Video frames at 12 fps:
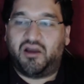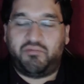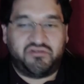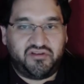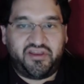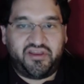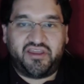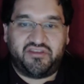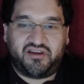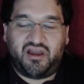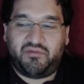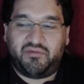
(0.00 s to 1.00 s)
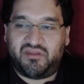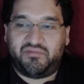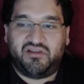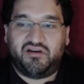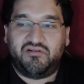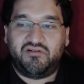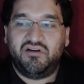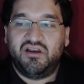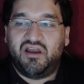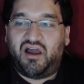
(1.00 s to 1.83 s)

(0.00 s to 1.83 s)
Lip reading: I'll put the link in the comments below.